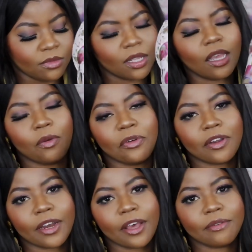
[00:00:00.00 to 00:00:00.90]
and wear
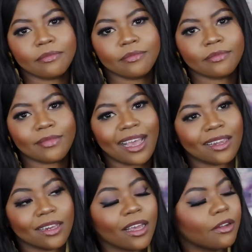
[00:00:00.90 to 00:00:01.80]
it out.
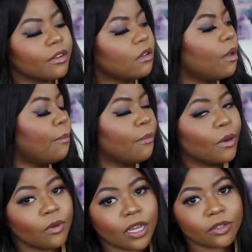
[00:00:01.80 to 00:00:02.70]
Highly doubt it. But
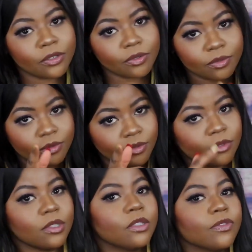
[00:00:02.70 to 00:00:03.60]
when I do,
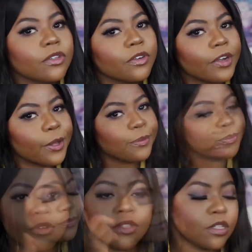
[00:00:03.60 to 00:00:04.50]
it's for the gram.
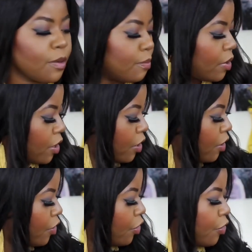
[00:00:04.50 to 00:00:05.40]
Heels number
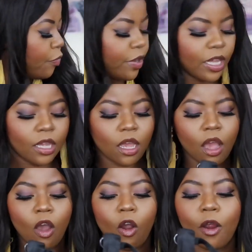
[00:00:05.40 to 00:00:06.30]
3
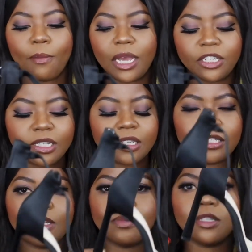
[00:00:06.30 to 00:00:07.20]
are my Jessica
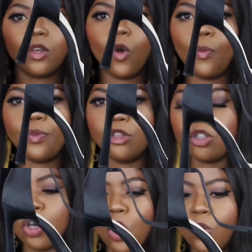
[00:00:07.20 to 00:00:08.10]
Simpson open
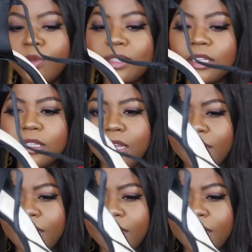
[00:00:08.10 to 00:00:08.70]
toe. I